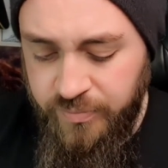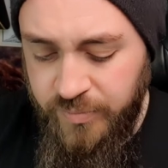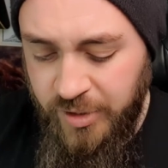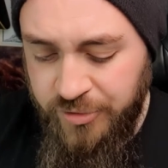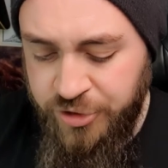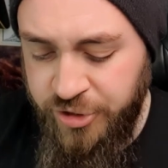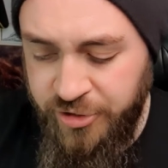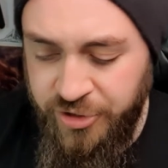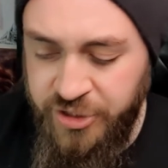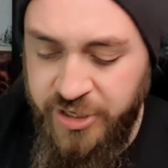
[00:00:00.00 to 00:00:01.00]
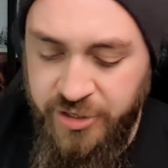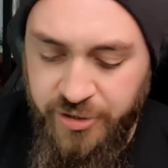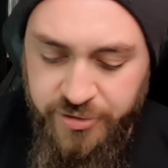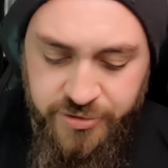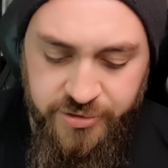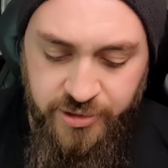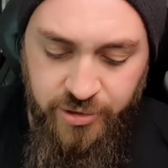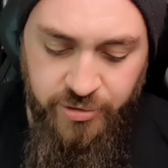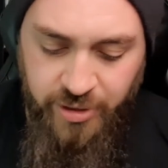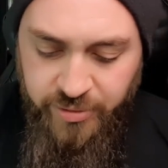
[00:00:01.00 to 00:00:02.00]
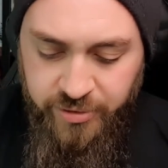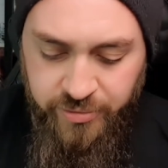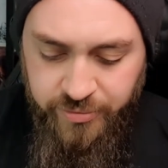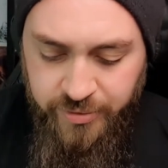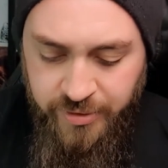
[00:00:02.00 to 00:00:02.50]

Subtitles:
I'll show you the J card because there's a lot going on.